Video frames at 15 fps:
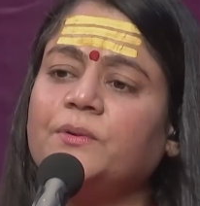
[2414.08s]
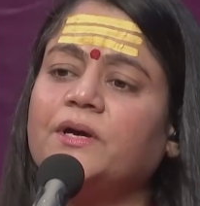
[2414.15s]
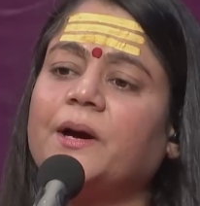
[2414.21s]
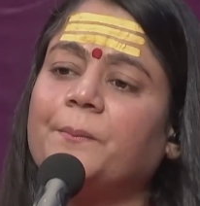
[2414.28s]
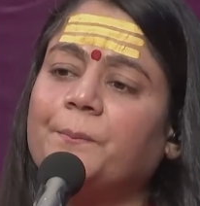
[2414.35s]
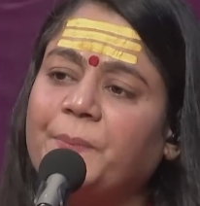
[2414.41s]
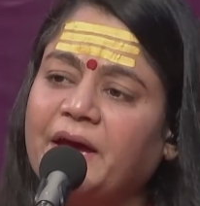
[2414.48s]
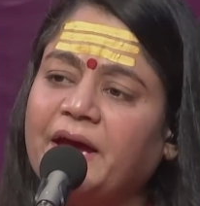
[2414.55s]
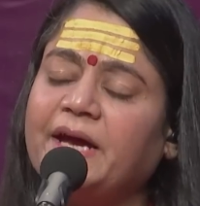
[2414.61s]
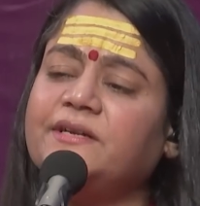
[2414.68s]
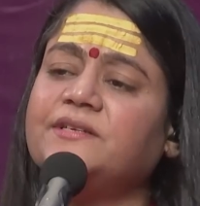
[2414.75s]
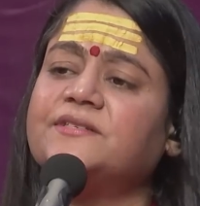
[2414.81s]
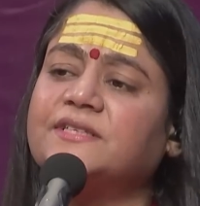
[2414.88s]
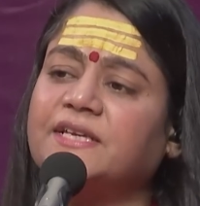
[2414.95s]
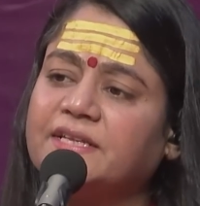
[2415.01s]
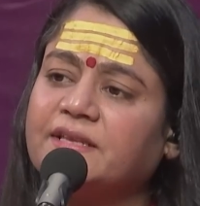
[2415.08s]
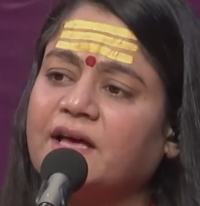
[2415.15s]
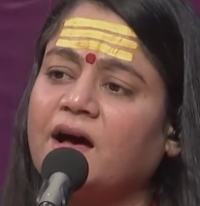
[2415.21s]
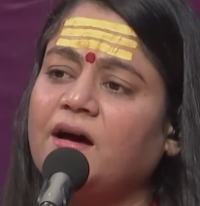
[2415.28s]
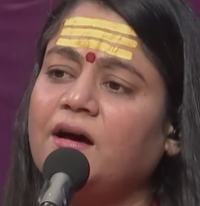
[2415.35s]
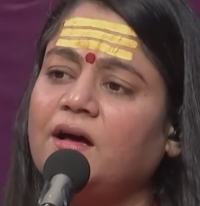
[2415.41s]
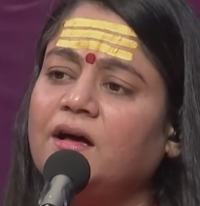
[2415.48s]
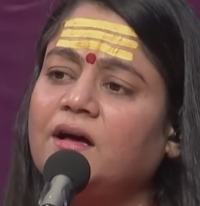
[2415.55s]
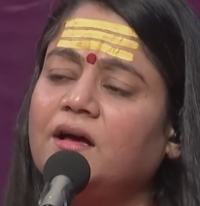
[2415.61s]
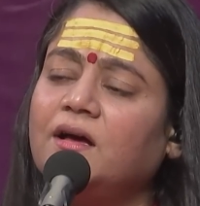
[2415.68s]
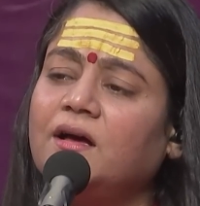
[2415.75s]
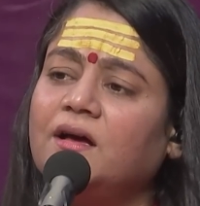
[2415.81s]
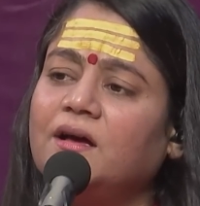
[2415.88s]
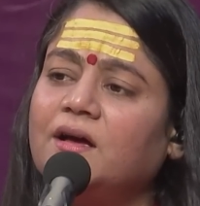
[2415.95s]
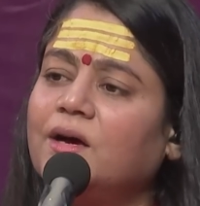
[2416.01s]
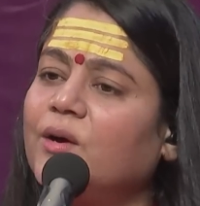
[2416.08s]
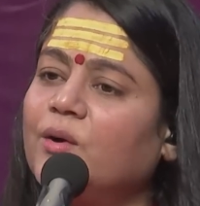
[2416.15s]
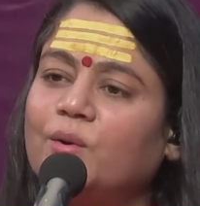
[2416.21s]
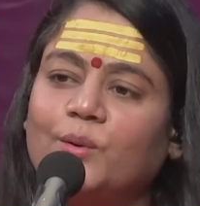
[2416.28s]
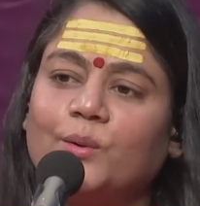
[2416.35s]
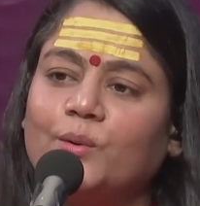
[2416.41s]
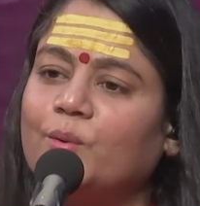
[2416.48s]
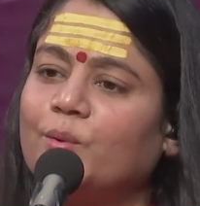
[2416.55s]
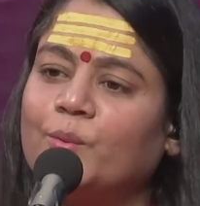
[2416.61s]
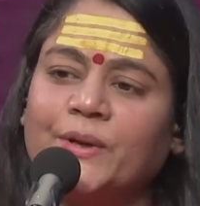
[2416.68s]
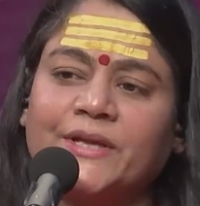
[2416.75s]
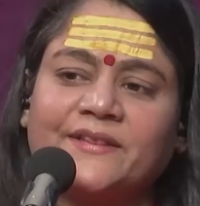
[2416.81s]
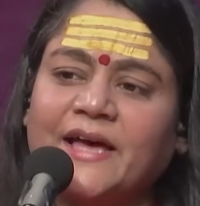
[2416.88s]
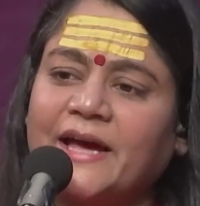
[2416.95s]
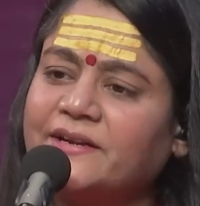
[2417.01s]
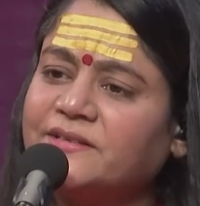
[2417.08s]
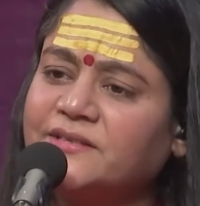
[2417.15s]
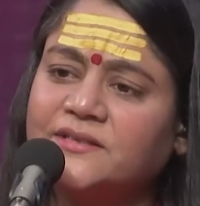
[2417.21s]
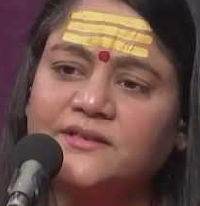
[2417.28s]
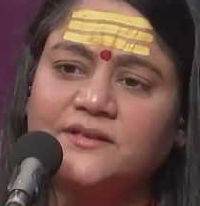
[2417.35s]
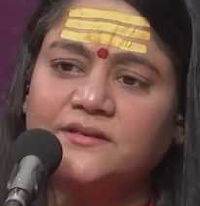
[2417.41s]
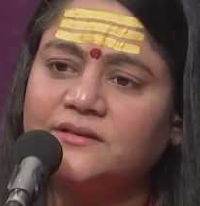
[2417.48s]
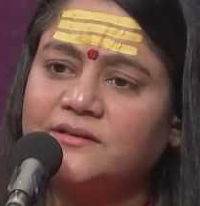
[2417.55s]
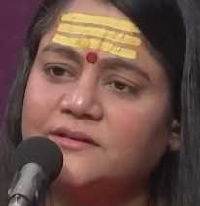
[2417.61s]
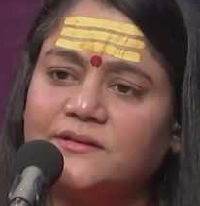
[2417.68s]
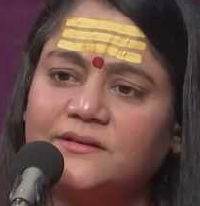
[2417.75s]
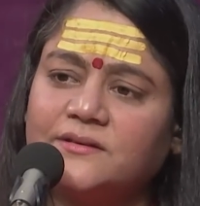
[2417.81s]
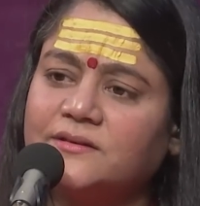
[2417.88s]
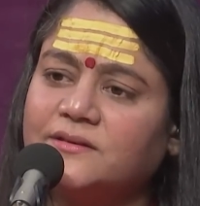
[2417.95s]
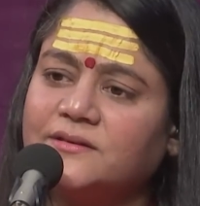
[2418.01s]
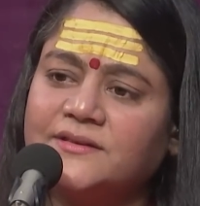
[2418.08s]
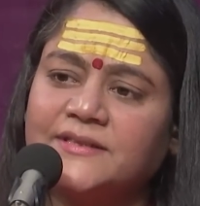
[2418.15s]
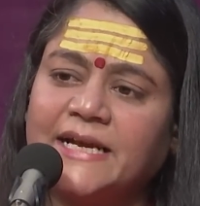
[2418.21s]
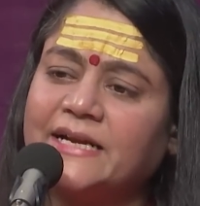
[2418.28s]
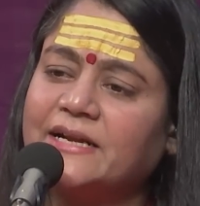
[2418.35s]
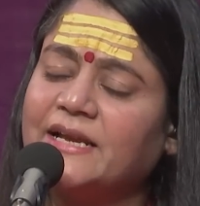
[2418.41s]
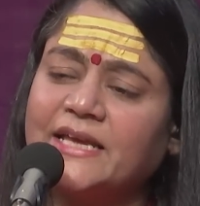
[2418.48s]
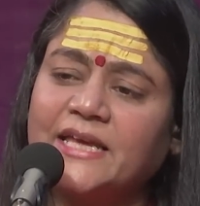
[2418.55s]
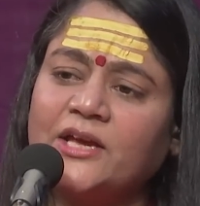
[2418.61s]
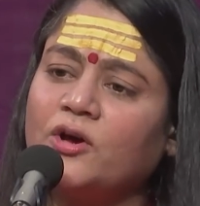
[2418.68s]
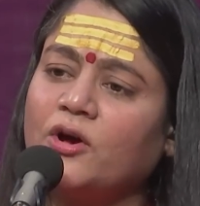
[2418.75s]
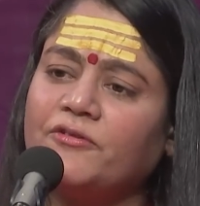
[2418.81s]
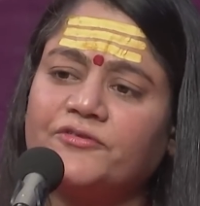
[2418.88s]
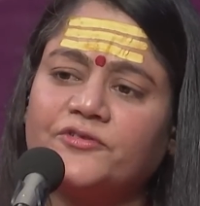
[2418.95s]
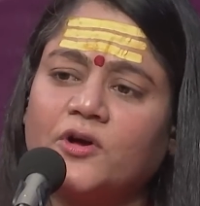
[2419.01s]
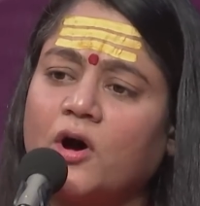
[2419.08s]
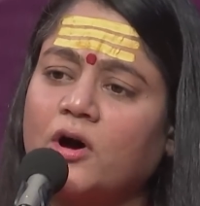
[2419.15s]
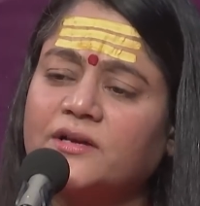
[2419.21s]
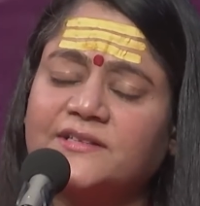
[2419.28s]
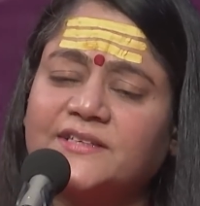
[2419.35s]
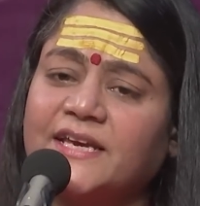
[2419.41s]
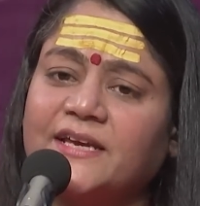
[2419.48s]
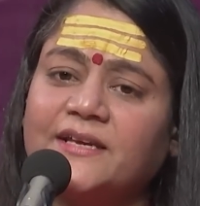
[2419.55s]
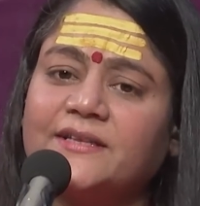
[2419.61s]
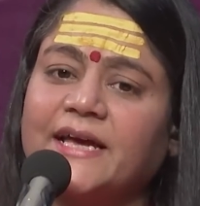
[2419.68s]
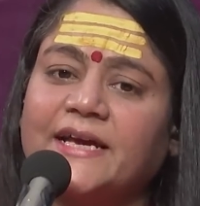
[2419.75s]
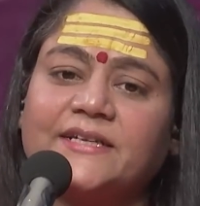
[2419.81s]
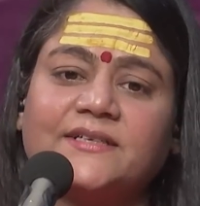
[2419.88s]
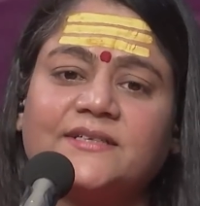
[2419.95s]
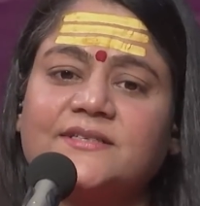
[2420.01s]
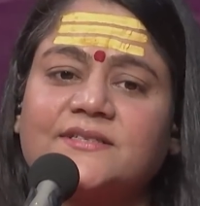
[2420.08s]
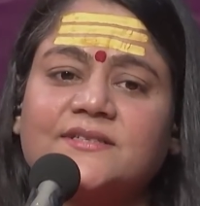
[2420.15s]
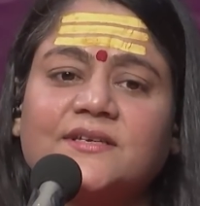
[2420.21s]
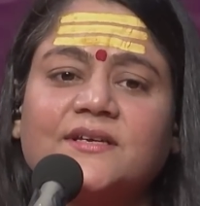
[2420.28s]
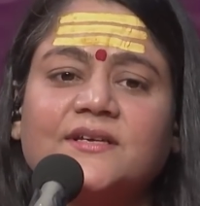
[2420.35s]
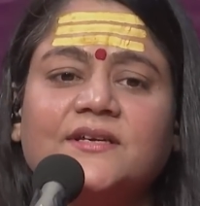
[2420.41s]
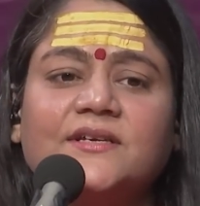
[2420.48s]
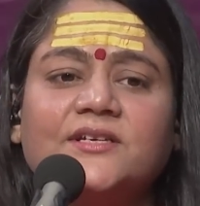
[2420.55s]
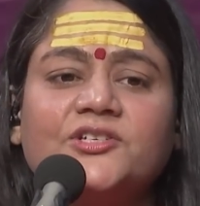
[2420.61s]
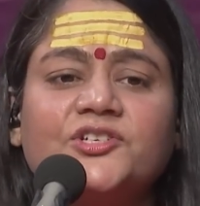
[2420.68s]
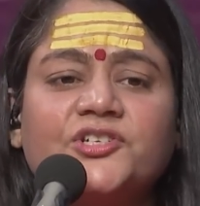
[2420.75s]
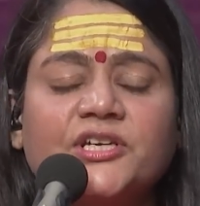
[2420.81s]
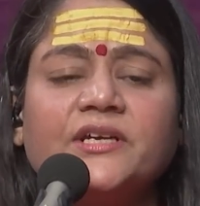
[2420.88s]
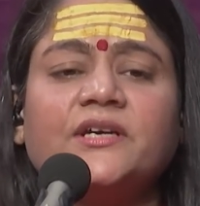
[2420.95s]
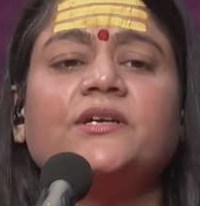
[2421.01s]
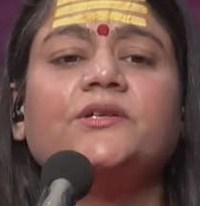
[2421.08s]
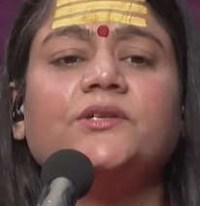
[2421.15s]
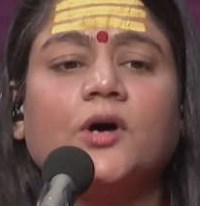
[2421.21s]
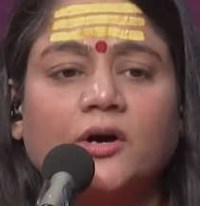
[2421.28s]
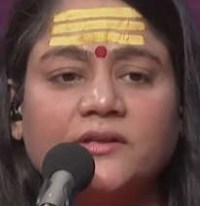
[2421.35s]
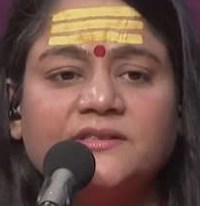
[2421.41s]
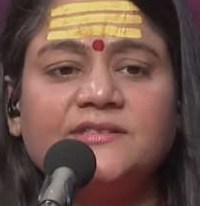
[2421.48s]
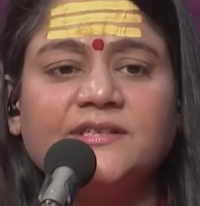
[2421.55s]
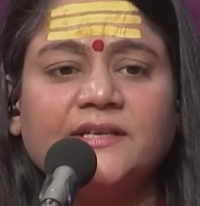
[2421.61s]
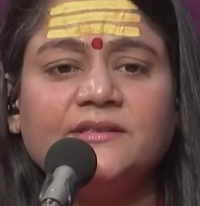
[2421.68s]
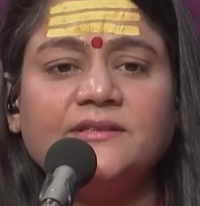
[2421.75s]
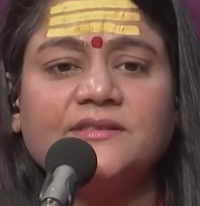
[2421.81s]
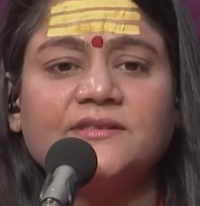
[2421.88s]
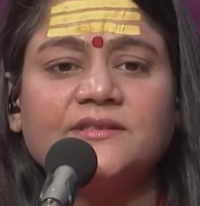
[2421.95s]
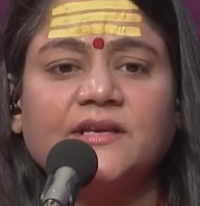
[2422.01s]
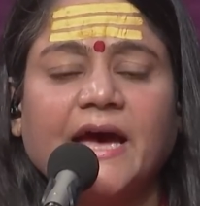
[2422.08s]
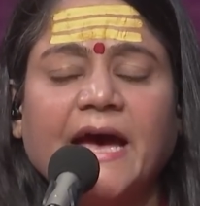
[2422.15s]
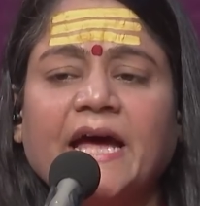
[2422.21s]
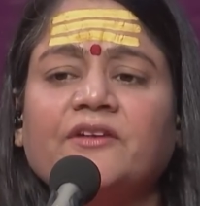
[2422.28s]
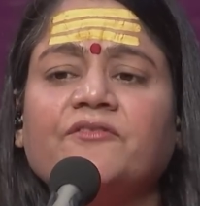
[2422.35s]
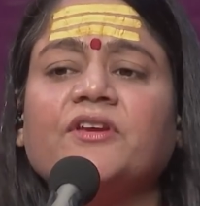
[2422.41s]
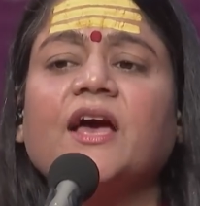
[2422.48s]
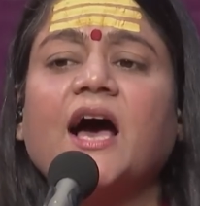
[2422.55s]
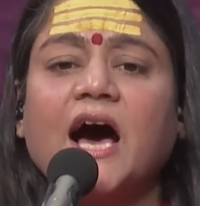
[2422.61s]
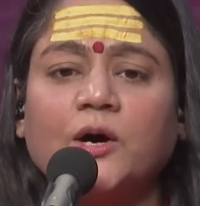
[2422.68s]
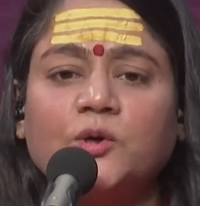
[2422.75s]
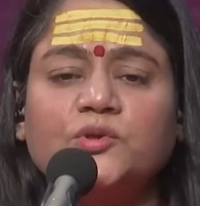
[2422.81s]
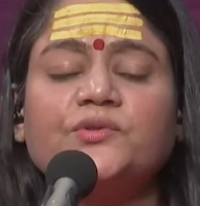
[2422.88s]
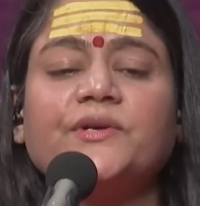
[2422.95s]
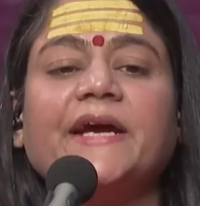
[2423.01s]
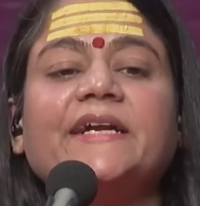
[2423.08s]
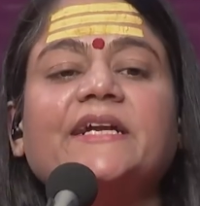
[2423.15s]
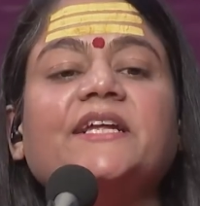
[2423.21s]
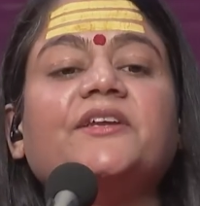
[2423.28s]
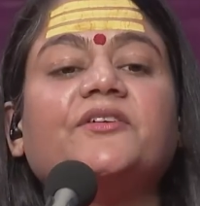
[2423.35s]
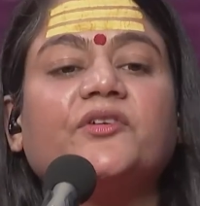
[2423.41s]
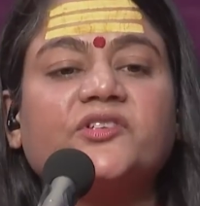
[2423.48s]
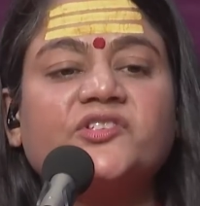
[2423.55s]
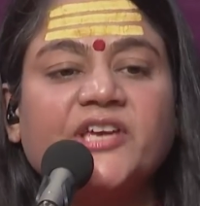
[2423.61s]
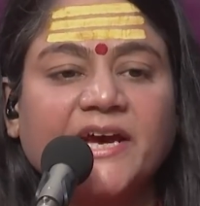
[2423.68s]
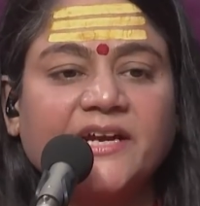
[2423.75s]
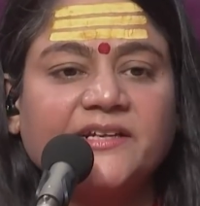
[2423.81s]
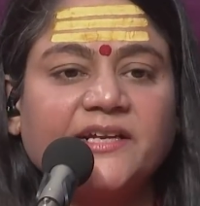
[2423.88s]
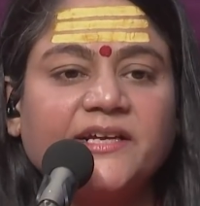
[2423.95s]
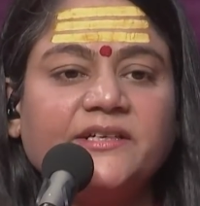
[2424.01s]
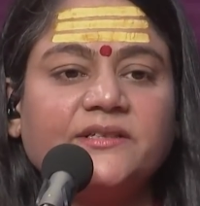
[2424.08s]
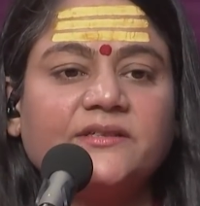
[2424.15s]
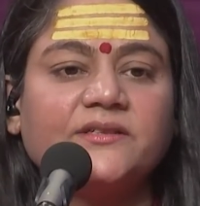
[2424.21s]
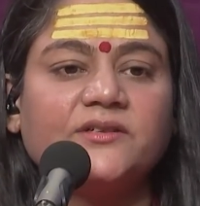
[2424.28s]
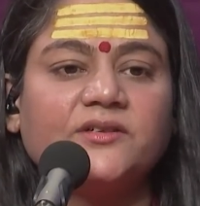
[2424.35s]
compared Sita with that licking of dog thing, that is sheer nonsense, and we outrightly reject it.